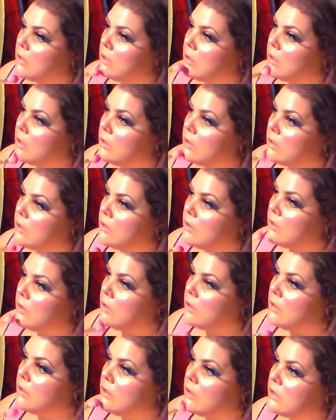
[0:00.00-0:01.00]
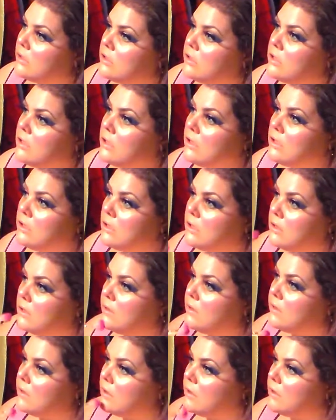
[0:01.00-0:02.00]
and a little on the
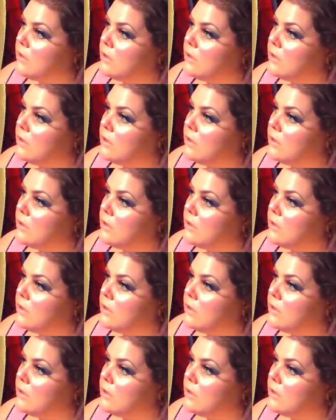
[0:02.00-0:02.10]
chin.